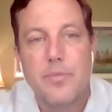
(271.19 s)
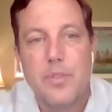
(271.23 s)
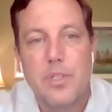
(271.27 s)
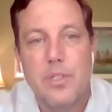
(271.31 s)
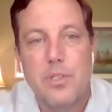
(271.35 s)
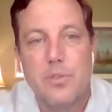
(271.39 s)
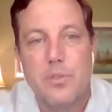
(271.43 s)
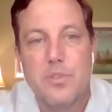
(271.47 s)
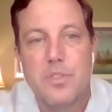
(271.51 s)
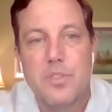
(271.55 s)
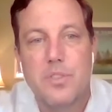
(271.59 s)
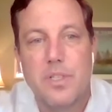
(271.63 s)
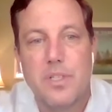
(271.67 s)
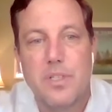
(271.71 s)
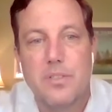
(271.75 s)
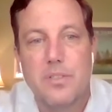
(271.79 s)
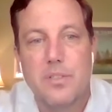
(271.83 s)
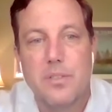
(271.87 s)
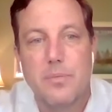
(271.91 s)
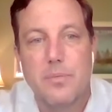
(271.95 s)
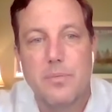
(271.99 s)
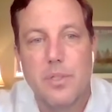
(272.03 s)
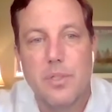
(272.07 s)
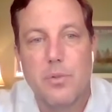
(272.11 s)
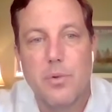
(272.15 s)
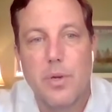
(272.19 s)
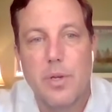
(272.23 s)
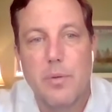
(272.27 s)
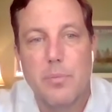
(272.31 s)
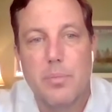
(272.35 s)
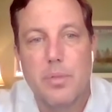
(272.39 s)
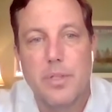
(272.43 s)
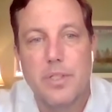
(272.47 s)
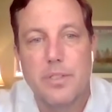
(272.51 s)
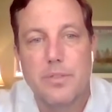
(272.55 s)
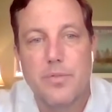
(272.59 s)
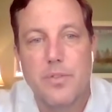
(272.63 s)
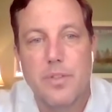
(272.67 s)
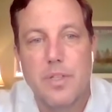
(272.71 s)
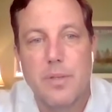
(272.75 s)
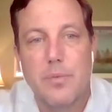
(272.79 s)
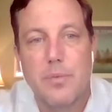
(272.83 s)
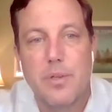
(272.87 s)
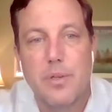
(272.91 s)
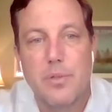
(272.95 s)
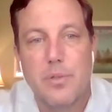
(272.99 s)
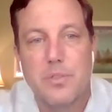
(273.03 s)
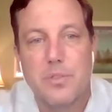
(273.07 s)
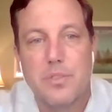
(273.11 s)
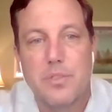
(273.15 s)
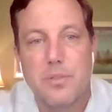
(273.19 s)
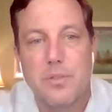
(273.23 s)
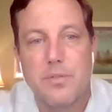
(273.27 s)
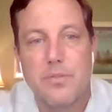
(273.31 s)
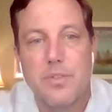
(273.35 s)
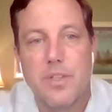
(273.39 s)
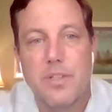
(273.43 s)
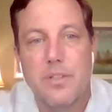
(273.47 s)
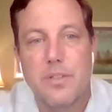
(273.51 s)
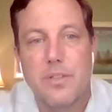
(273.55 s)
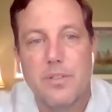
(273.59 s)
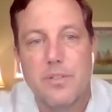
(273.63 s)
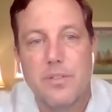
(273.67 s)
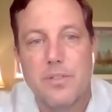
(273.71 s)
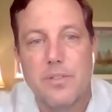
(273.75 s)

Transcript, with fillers: Houston is a, a great place for them to host their event.